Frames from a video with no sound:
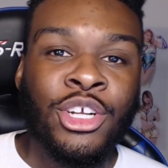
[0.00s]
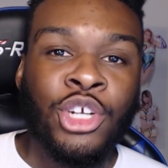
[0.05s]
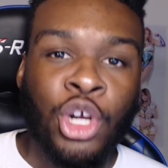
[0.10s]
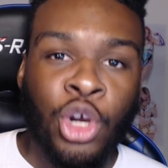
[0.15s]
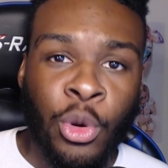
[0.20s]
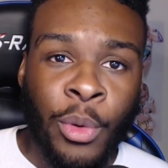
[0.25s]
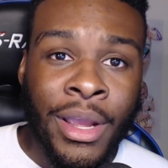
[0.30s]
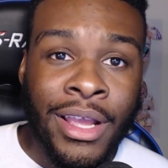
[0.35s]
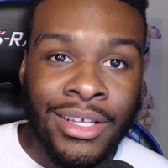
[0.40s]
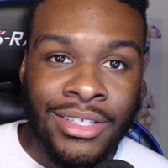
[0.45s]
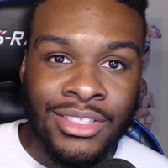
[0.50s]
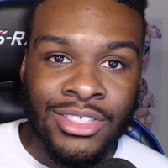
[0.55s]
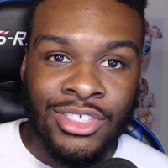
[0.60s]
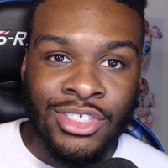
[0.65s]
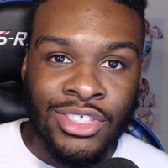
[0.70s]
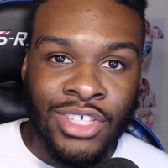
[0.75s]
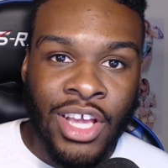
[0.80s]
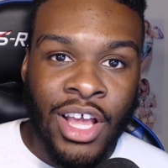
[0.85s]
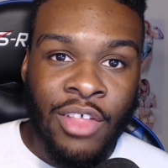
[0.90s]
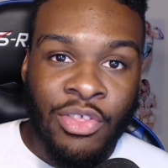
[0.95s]

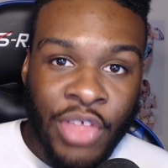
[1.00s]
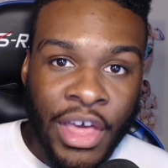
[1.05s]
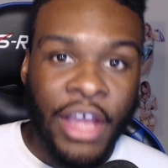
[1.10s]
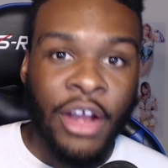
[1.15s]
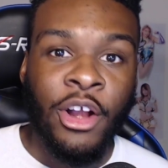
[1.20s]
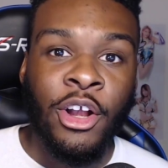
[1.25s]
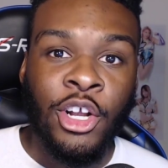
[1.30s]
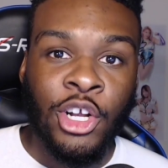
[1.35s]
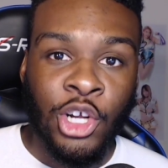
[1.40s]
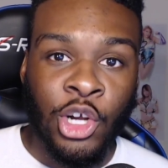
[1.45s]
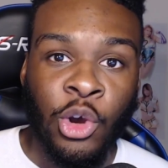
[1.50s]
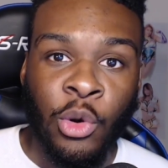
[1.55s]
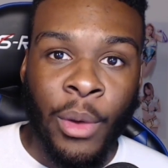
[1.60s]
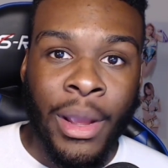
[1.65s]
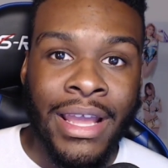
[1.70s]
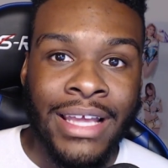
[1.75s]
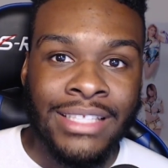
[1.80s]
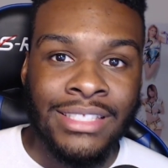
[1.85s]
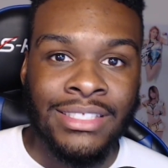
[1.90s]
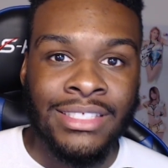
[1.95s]
cringe. They are
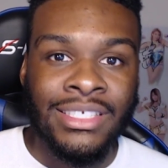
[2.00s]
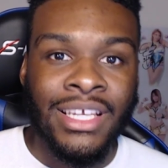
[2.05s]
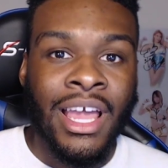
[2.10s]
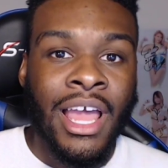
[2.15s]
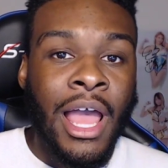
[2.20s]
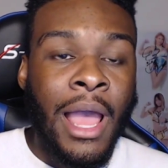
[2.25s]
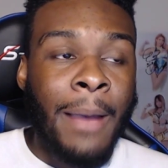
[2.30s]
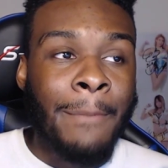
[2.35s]
cringe.